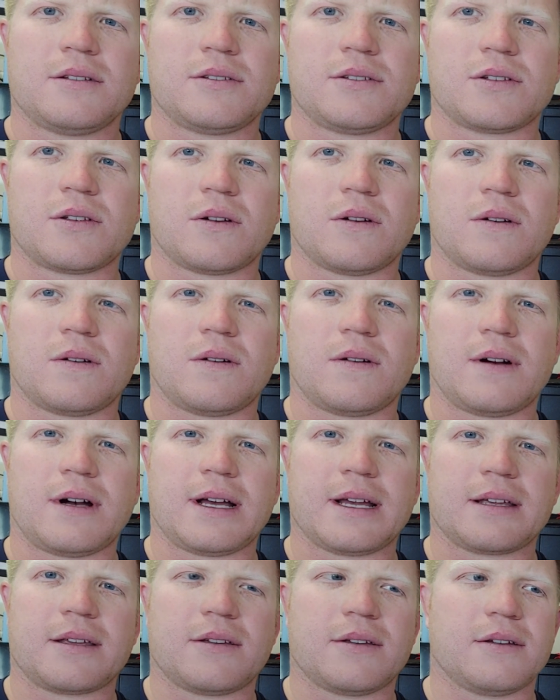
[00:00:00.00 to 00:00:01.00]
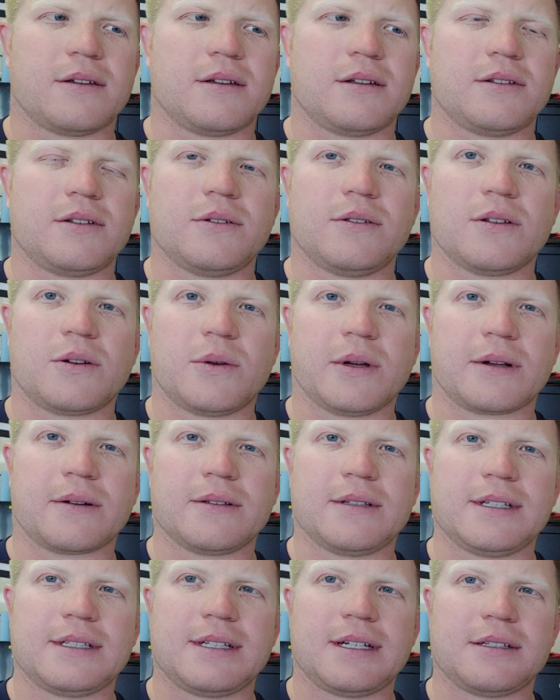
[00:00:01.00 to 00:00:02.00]
so I could do the quick
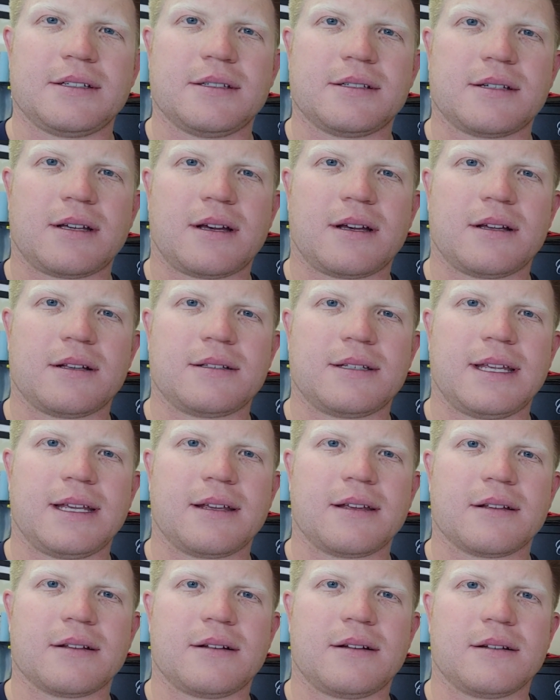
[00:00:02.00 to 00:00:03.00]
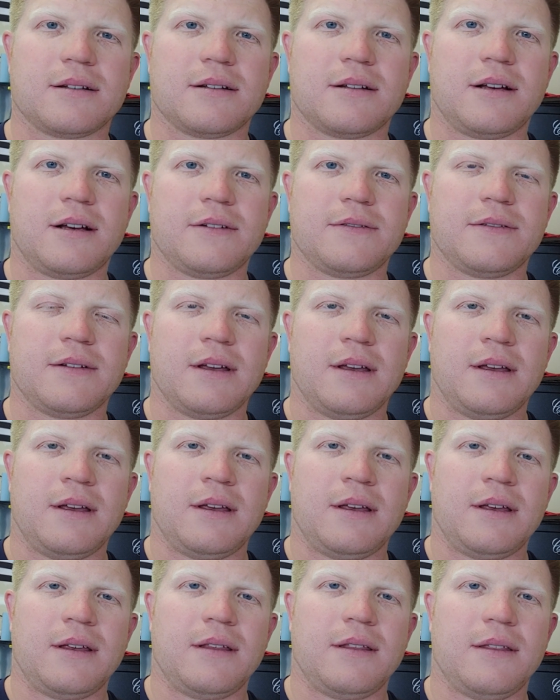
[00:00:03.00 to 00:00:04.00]
release, as you saw, taking on and off
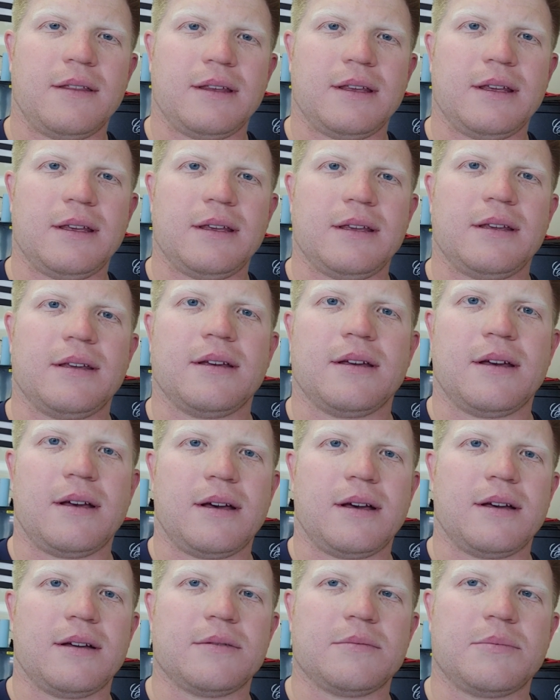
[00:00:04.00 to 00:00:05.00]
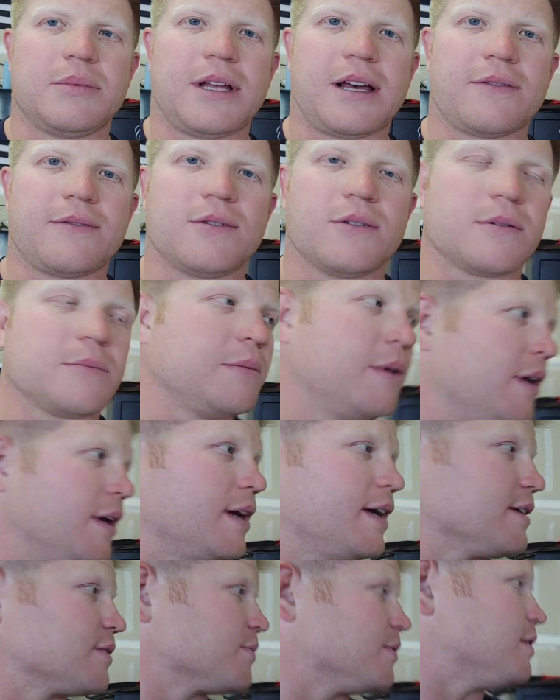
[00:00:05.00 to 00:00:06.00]
the platform,
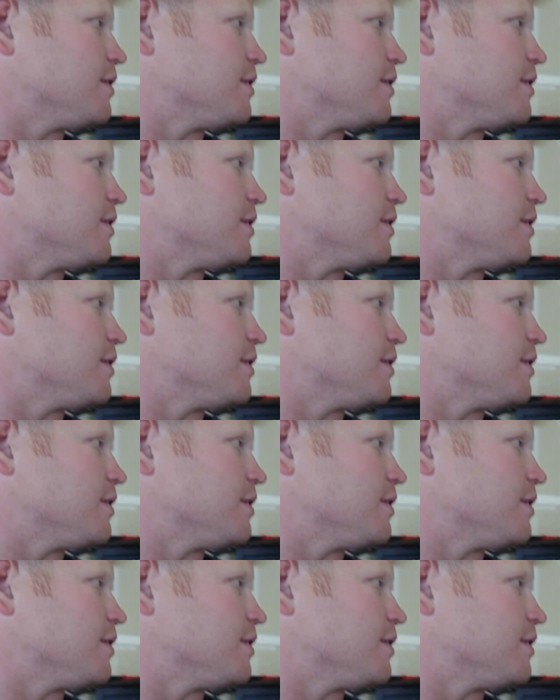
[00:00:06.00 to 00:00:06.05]
as